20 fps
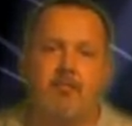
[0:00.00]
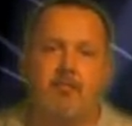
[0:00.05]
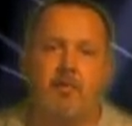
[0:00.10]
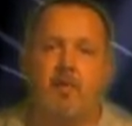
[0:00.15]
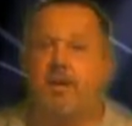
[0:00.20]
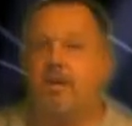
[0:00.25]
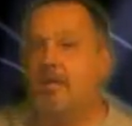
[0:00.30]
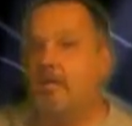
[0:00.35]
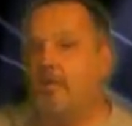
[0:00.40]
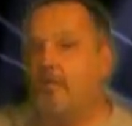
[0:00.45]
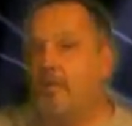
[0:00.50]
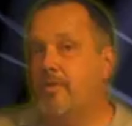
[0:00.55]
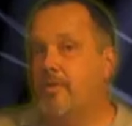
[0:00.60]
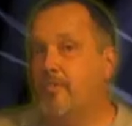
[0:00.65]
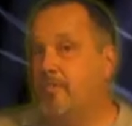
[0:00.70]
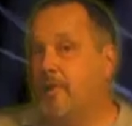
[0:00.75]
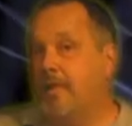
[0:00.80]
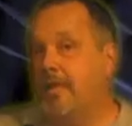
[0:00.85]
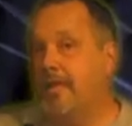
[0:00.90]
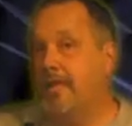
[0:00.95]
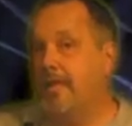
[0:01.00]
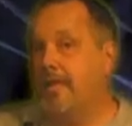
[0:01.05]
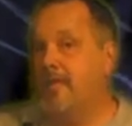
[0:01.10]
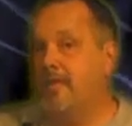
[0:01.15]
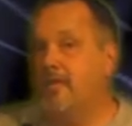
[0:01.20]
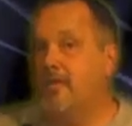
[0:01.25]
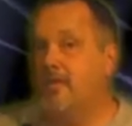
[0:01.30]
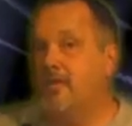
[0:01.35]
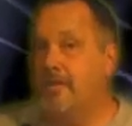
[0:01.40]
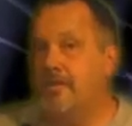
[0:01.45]
market with money
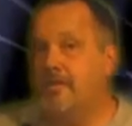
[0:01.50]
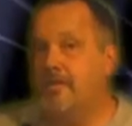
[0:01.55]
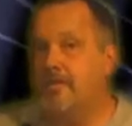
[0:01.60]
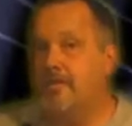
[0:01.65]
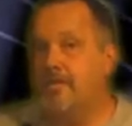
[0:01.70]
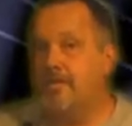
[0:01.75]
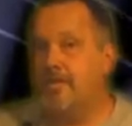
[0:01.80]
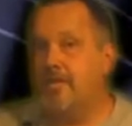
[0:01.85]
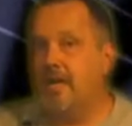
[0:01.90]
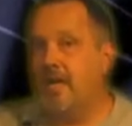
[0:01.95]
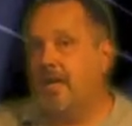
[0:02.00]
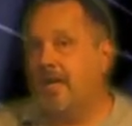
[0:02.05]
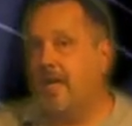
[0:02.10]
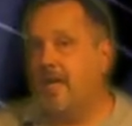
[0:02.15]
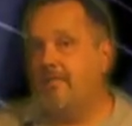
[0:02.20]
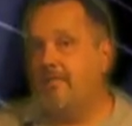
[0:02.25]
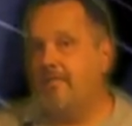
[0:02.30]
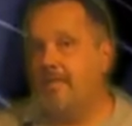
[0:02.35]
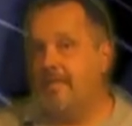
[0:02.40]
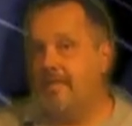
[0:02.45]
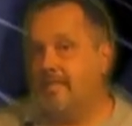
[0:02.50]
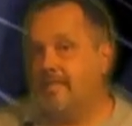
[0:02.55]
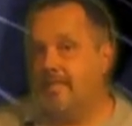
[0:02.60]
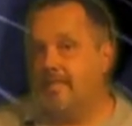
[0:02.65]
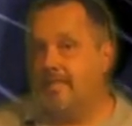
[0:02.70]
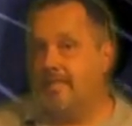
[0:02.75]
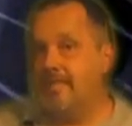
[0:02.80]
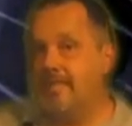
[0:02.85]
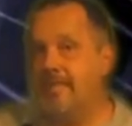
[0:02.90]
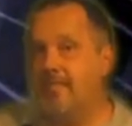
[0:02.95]
and no interest. I have an
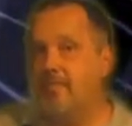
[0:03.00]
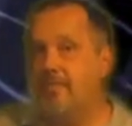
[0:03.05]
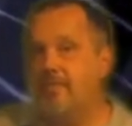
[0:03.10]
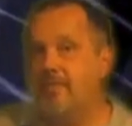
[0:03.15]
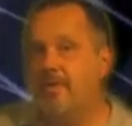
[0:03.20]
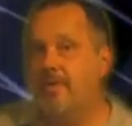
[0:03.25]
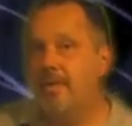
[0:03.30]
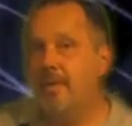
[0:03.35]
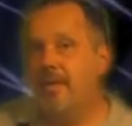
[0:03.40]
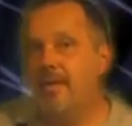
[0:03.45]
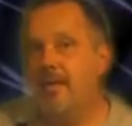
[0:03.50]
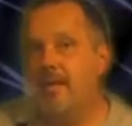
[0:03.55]
easy example.